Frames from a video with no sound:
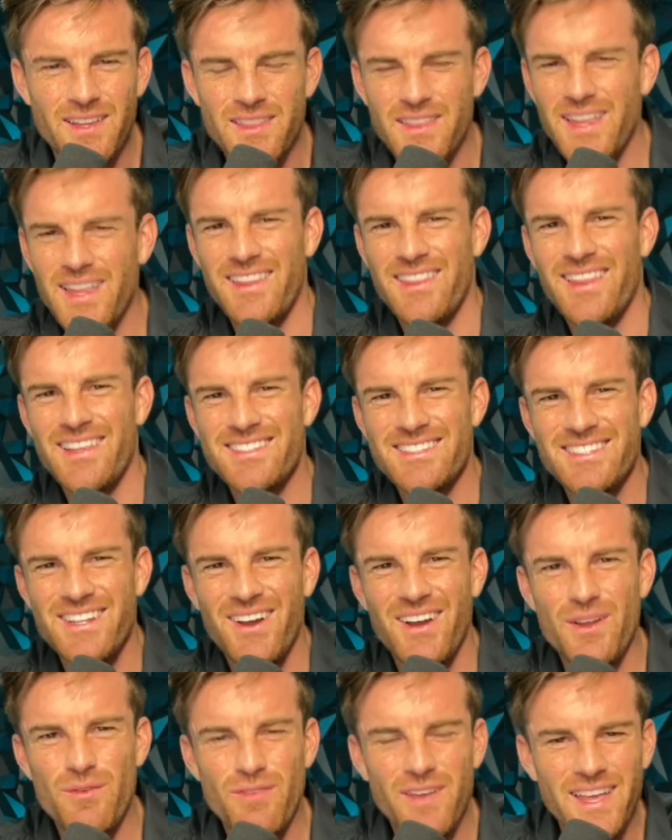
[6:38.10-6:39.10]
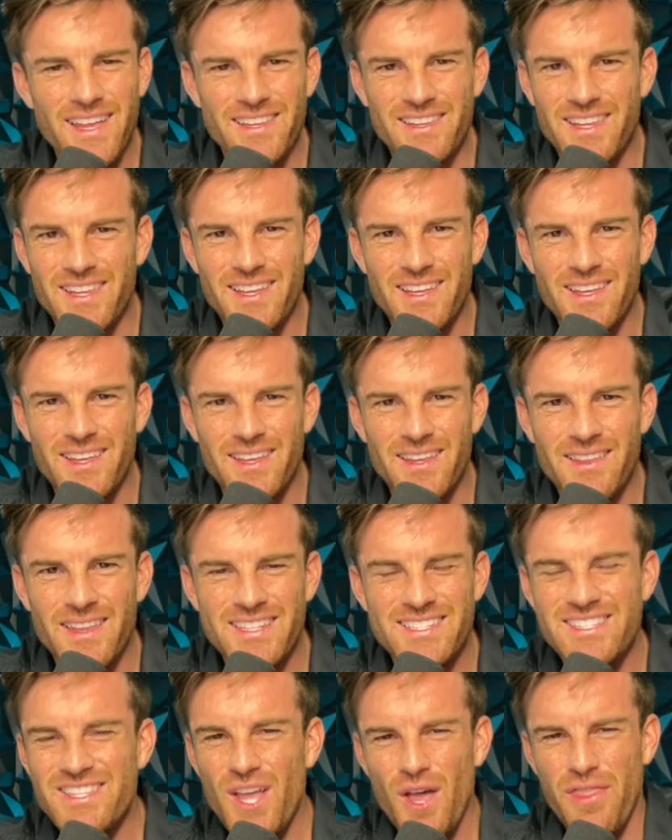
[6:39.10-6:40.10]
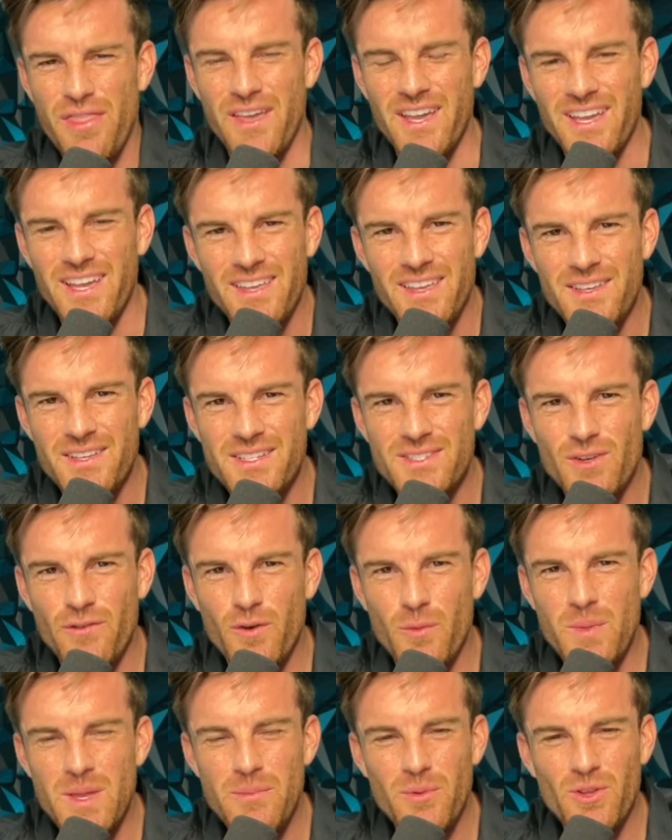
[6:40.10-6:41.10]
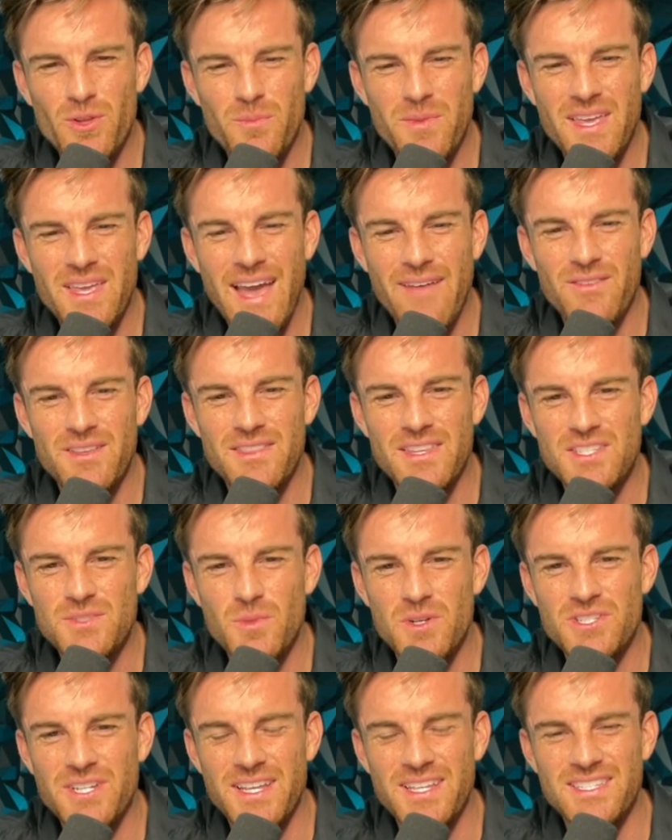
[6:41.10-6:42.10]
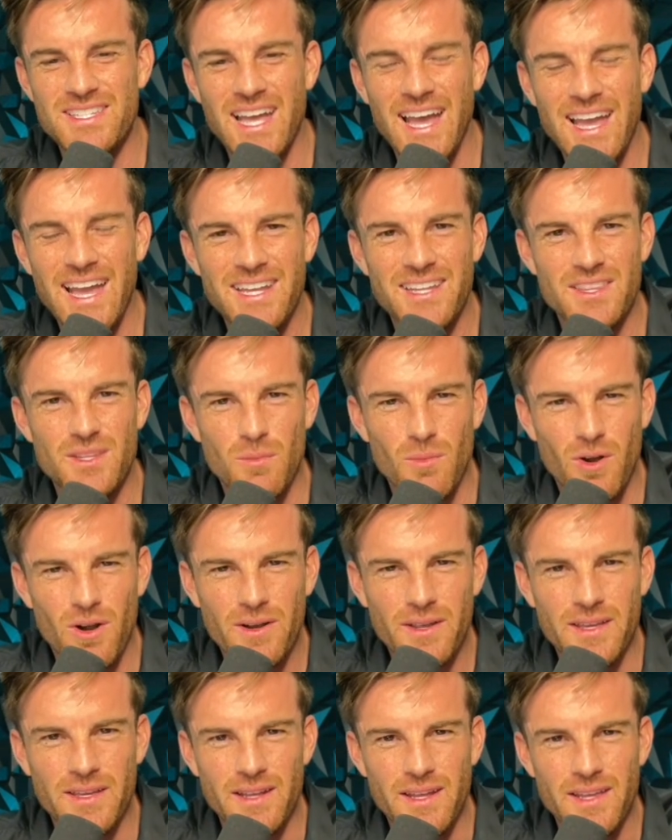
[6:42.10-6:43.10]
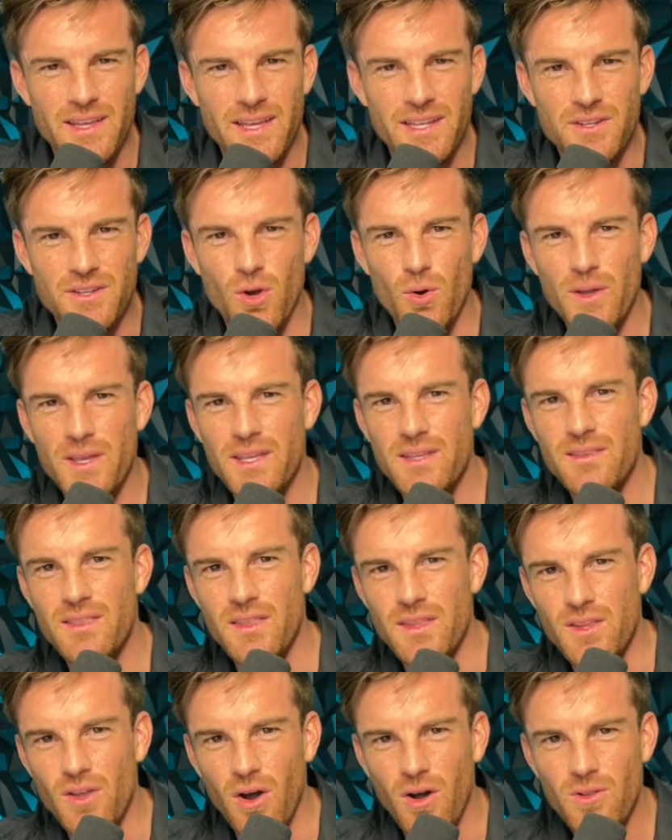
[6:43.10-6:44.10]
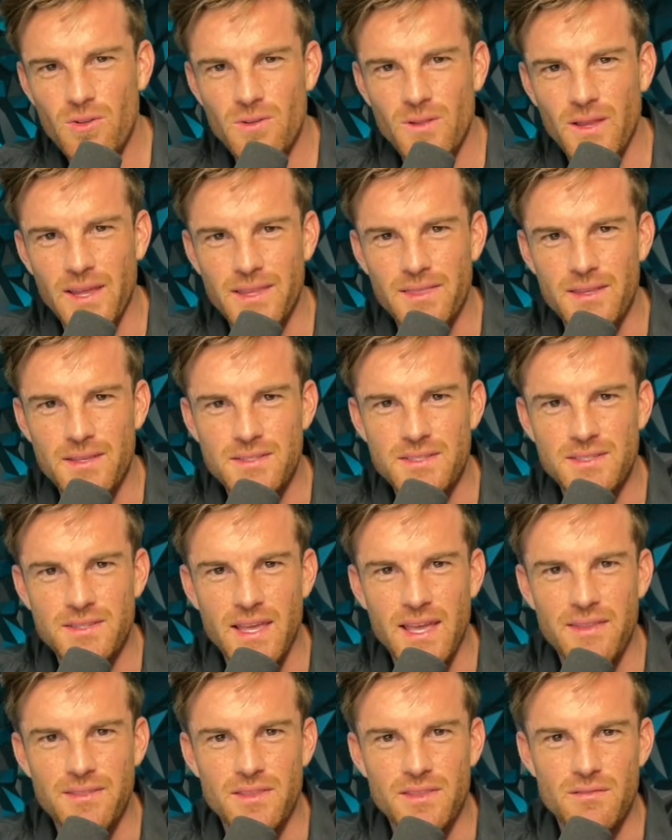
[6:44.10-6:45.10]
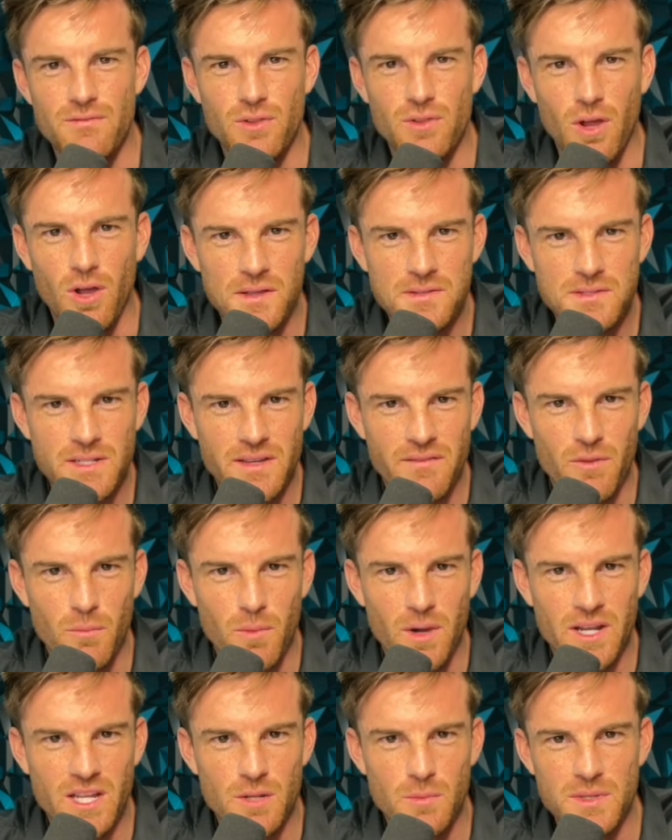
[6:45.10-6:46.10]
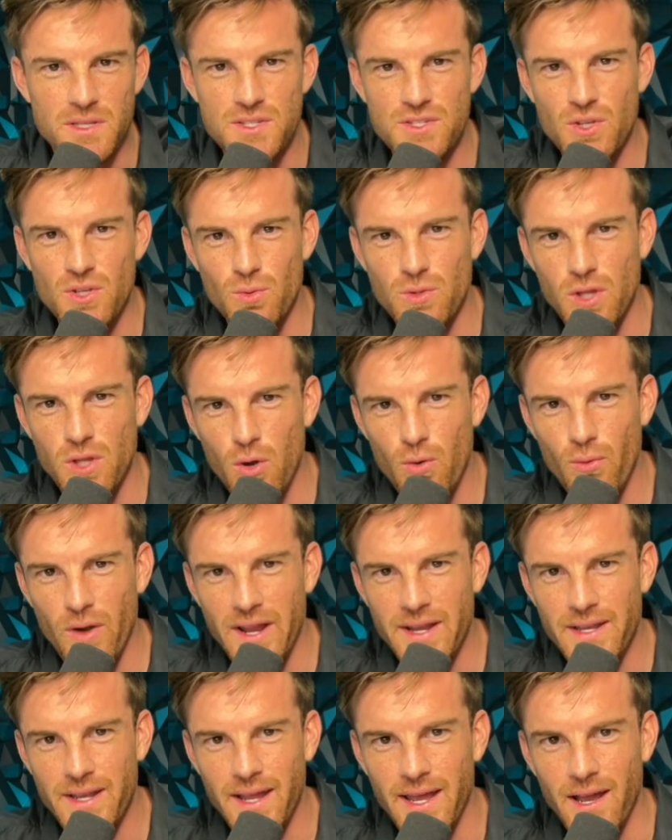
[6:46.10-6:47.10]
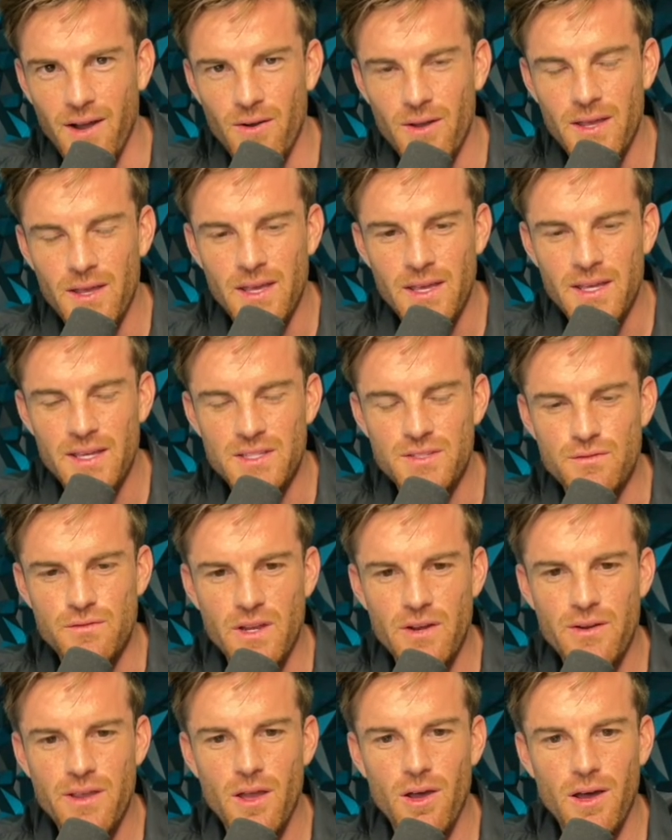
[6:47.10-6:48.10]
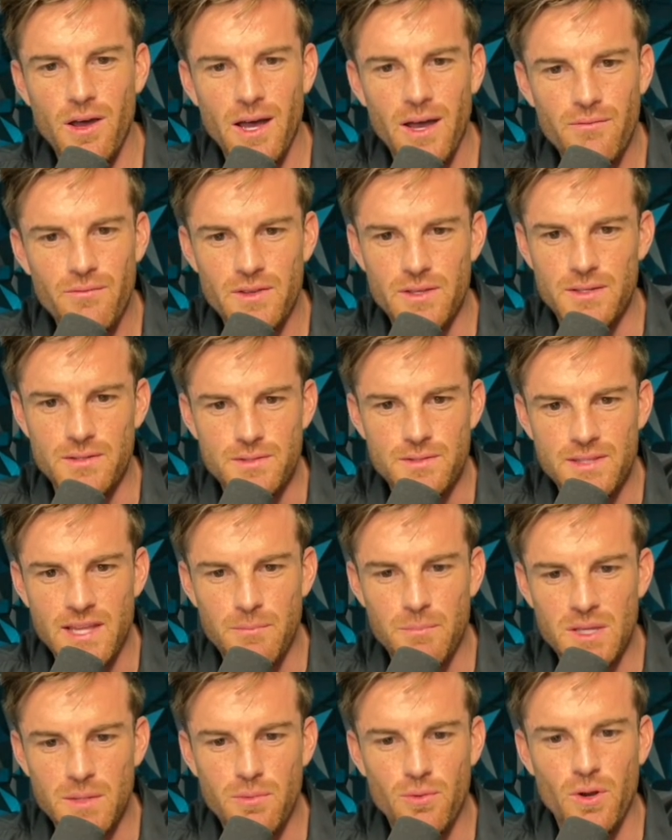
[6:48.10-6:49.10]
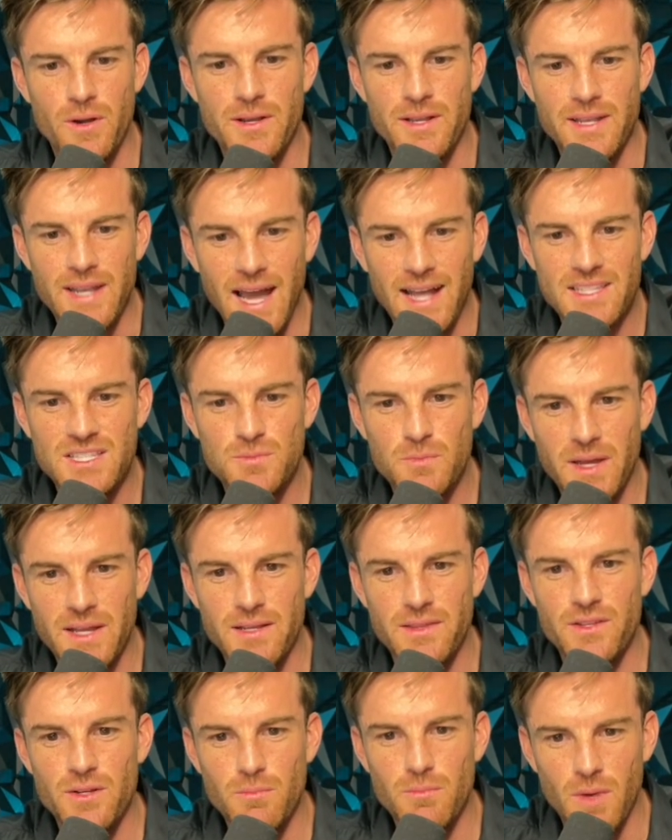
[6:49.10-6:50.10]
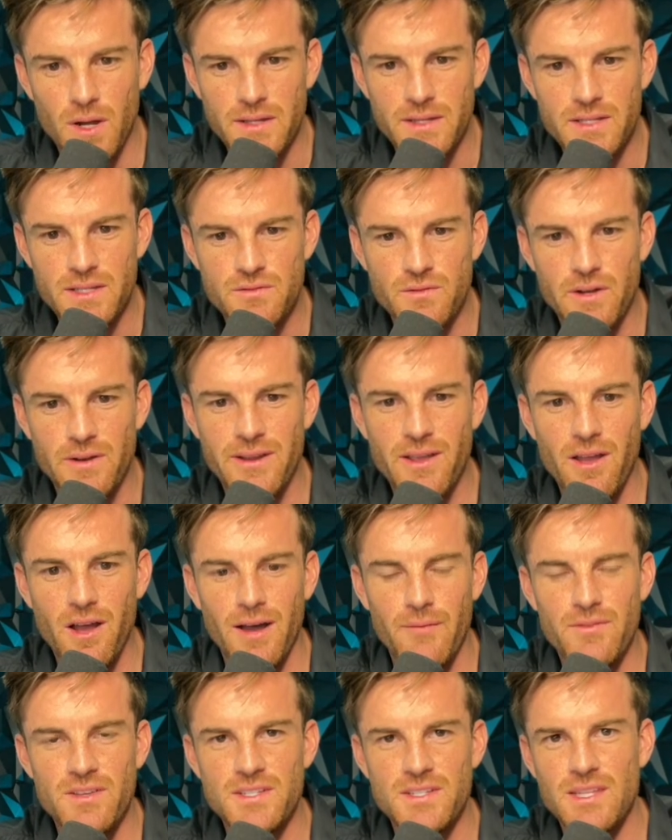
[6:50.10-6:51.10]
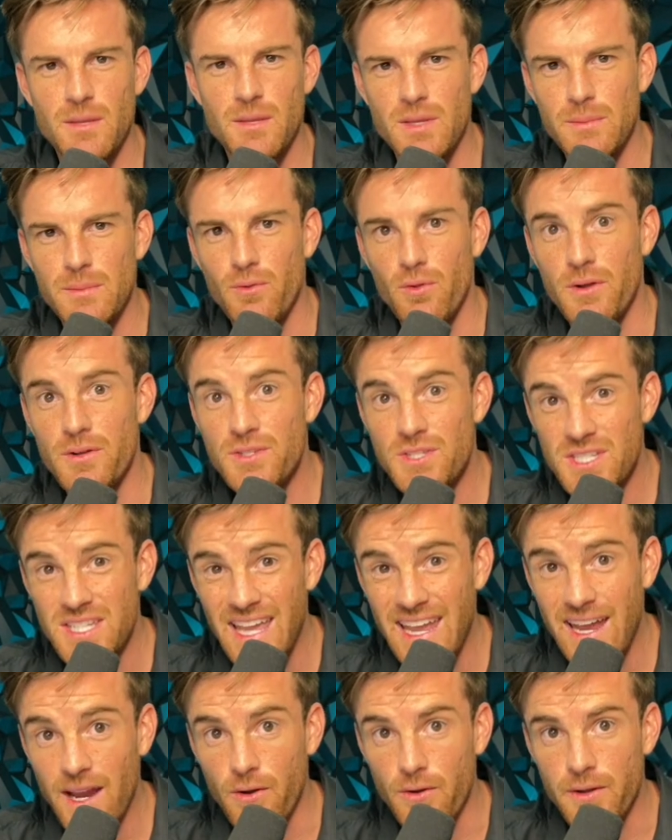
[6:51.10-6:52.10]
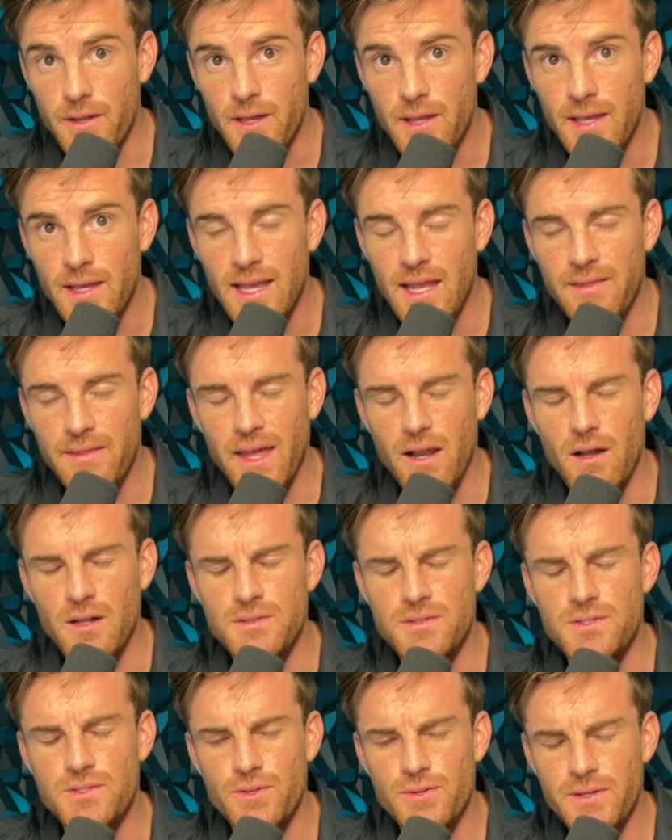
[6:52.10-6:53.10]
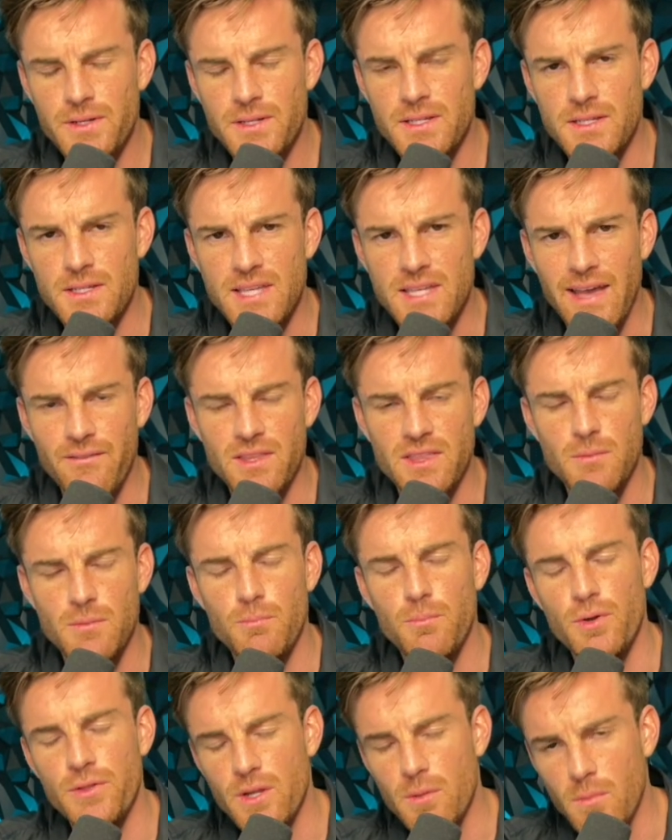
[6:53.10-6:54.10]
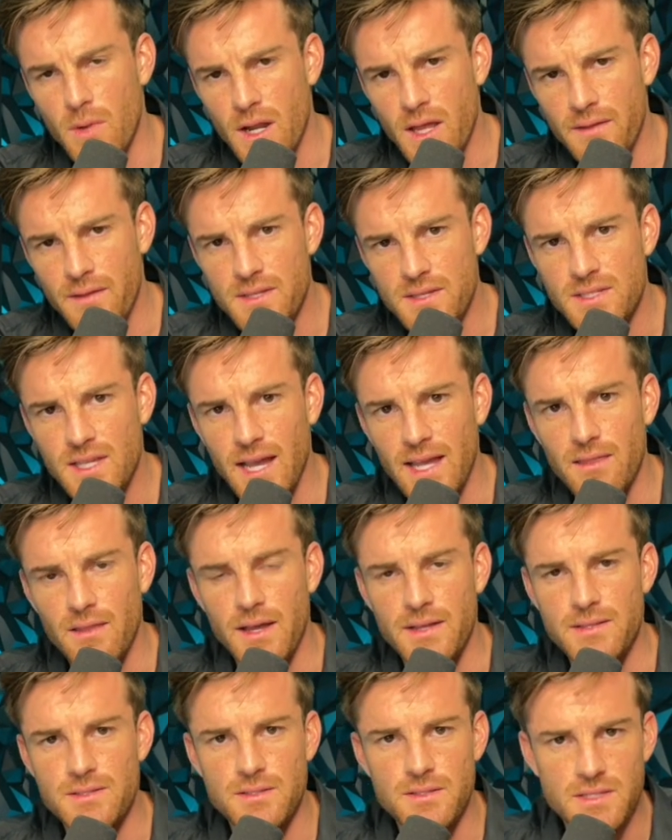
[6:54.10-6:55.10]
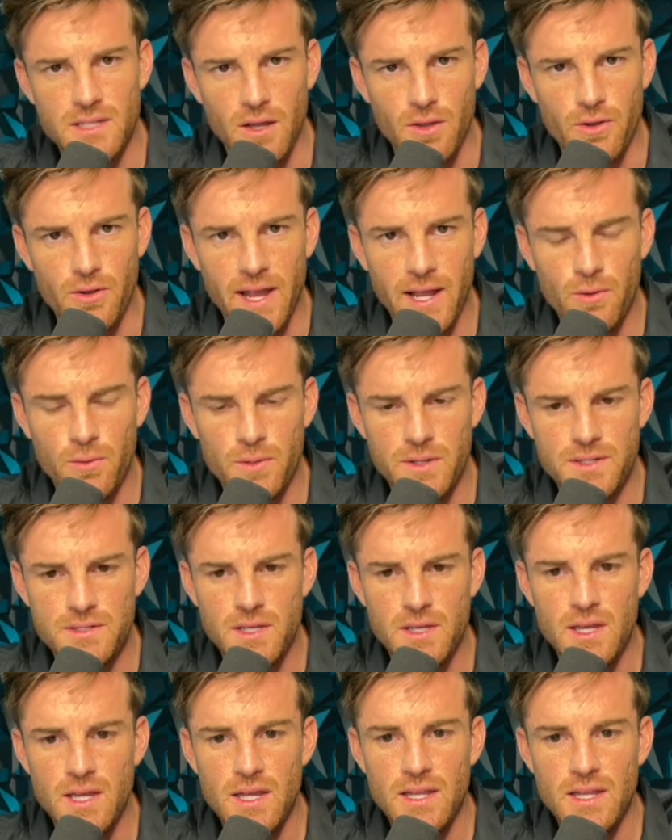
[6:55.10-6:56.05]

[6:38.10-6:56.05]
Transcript: That that's a non-event. That's nothing. So for people to be having this much anxiety in the market and going into the dollar like this and, and the velocity of the money to be so low right now, it's very obvious that people are not spending their money. It's very obvious that people are scared and that uncertainty is having them put their money on the sidelines and sell their equities.